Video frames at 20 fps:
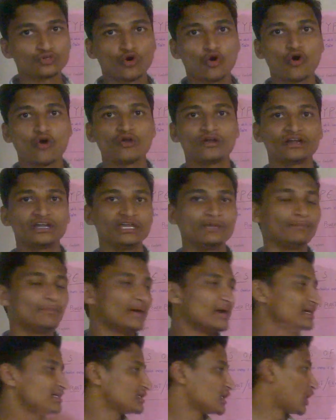already
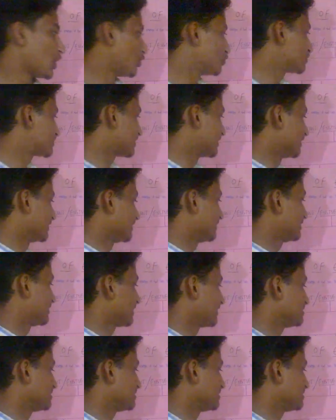burned outside in the